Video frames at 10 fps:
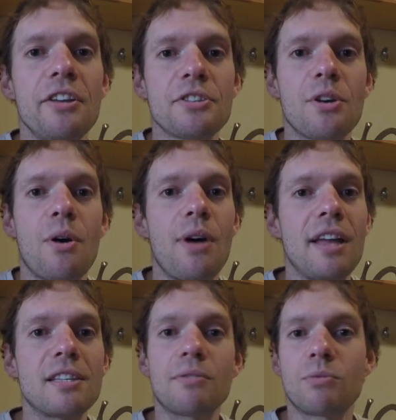So
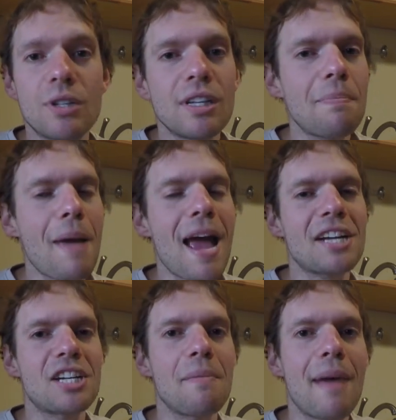it's a really
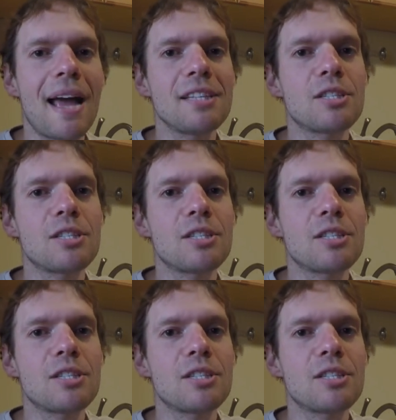passion of mine.